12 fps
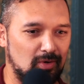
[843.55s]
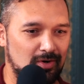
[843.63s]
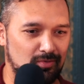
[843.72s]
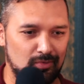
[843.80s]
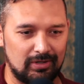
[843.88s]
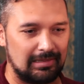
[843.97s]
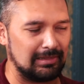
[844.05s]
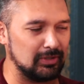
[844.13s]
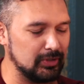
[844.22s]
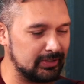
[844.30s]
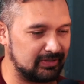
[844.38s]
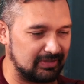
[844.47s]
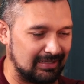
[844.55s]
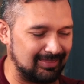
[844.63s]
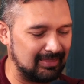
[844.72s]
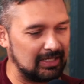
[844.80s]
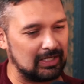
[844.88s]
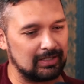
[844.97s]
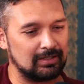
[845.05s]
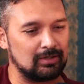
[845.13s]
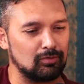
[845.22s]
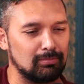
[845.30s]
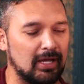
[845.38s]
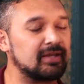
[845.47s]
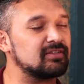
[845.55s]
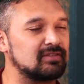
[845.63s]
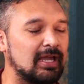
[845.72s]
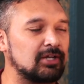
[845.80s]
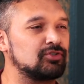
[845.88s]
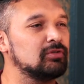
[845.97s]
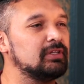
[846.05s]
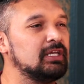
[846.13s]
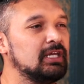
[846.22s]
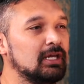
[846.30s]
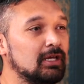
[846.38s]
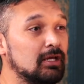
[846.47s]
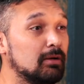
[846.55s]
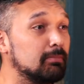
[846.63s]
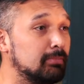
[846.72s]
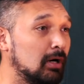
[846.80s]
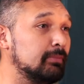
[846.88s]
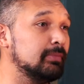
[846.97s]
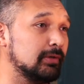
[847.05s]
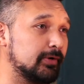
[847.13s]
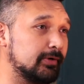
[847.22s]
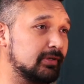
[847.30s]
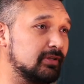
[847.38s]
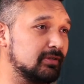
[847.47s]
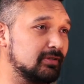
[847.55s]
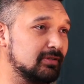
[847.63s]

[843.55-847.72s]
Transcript: So I went and looked, and code black is actually bomb alert.